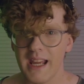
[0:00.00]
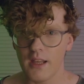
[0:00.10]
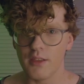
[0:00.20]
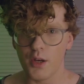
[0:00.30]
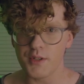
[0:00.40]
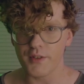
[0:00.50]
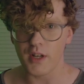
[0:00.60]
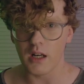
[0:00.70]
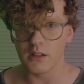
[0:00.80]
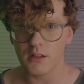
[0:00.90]
in those of
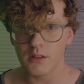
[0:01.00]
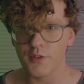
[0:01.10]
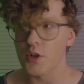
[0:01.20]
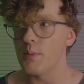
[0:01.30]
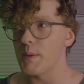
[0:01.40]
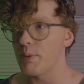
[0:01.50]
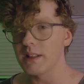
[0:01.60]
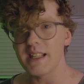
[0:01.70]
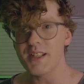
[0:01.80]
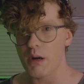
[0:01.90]
color for whom the
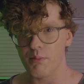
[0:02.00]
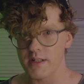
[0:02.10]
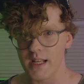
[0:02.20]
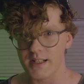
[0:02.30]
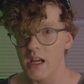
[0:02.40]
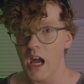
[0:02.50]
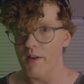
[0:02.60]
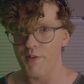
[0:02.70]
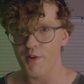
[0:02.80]
police represent a